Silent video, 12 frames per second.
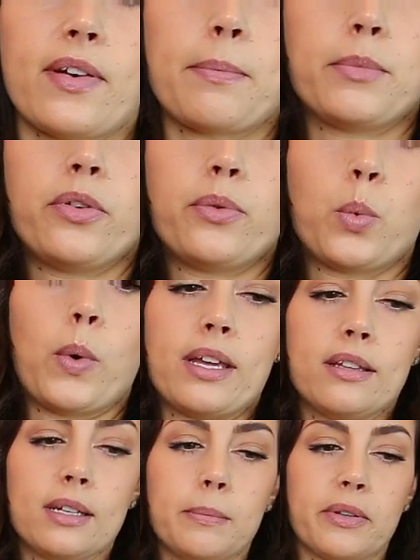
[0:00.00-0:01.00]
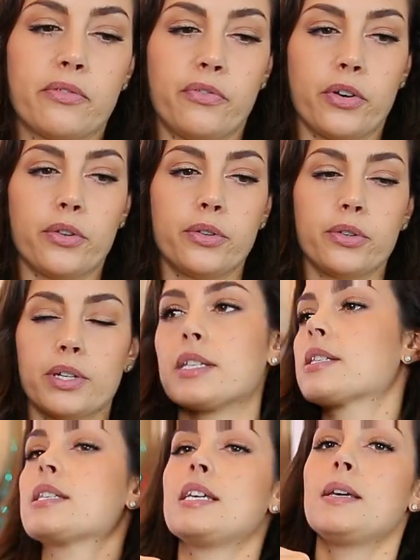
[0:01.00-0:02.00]
I move away a little bit further you can
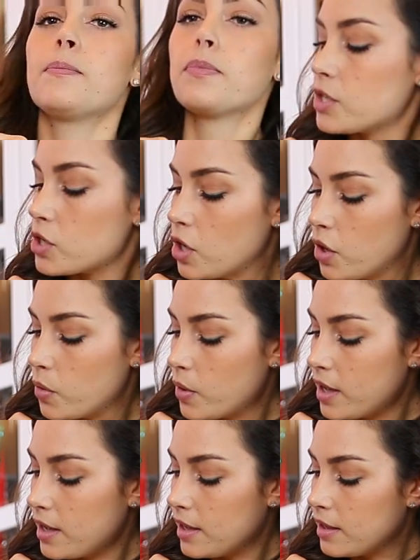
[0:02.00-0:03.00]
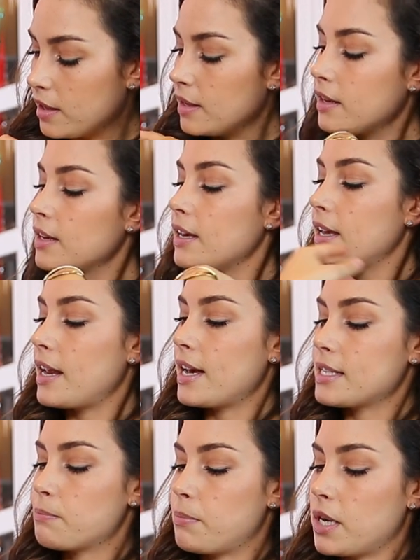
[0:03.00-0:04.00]
see. So it
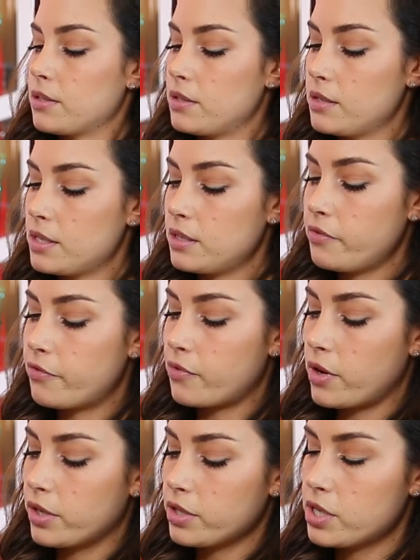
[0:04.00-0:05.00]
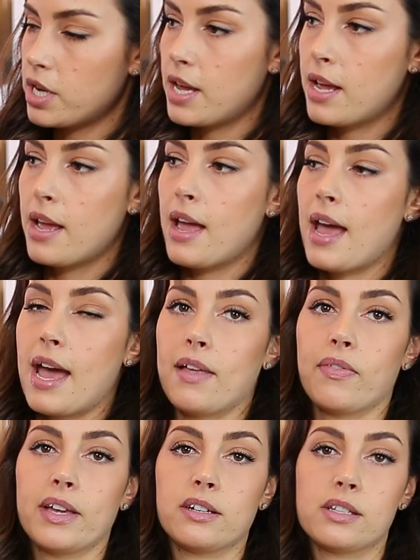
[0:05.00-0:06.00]
has buttons in the front,
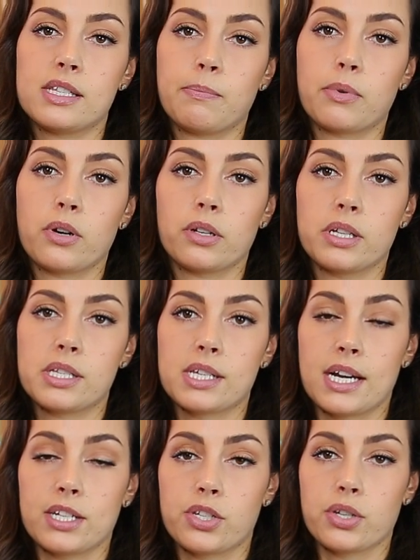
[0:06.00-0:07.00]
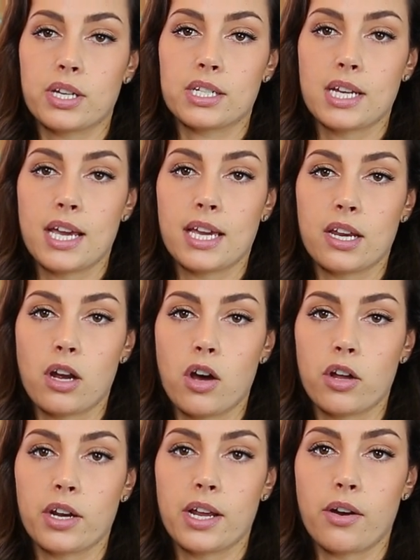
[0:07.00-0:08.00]
and then a zipper on the side so you can take it
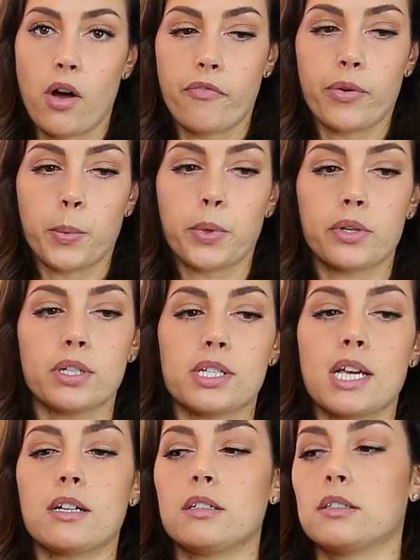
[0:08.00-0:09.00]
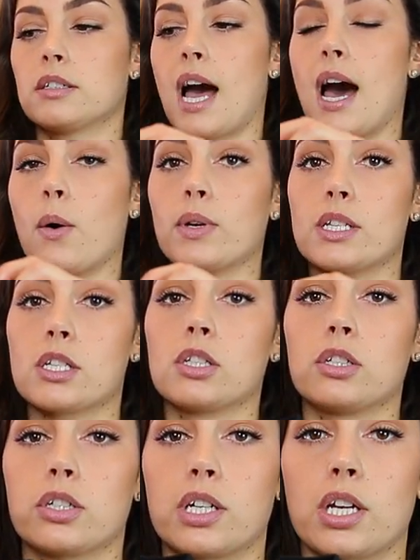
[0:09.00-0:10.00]
on and off. And we're gonna take a look how it's
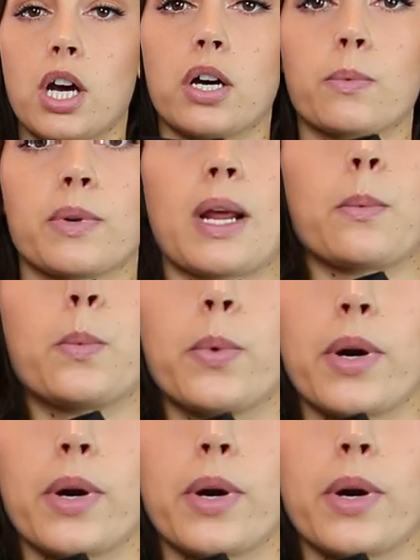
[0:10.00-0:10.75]
looking on when I'm